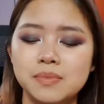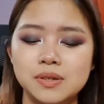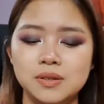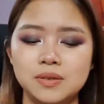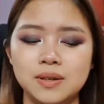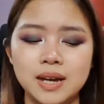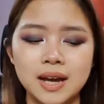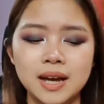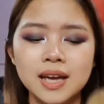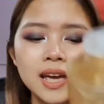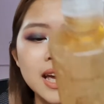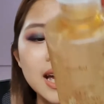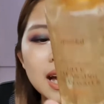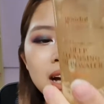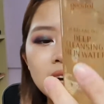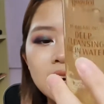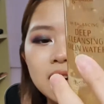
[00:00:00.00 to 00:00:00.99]
So yeah,
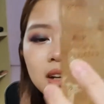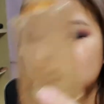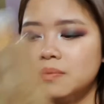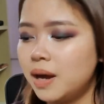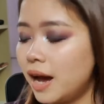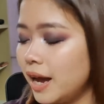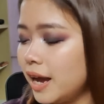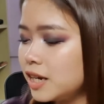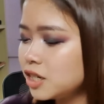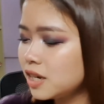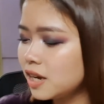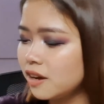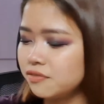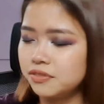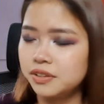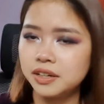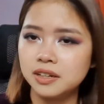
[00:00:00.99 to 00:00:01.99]
I actually
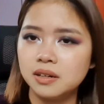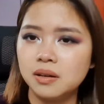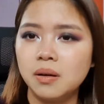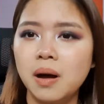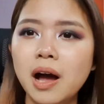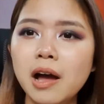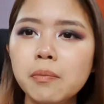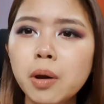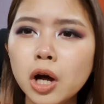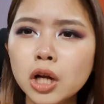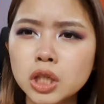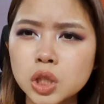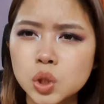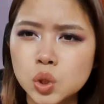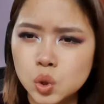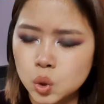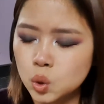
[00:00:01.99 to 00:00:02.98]
have like, I bought
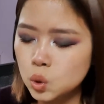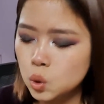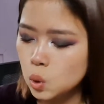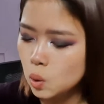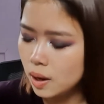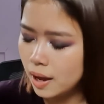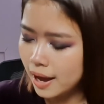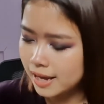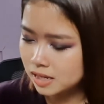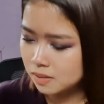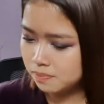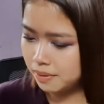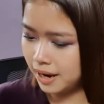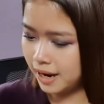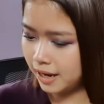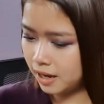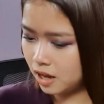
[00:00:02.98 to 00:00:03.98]
2 as
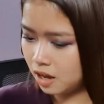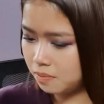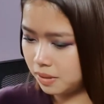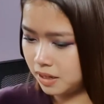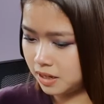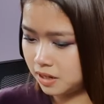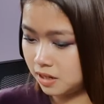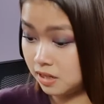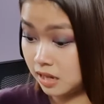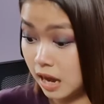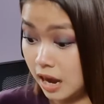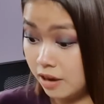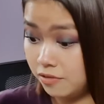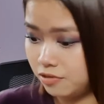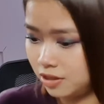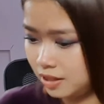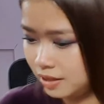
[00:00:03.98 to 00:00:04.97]
backup because I really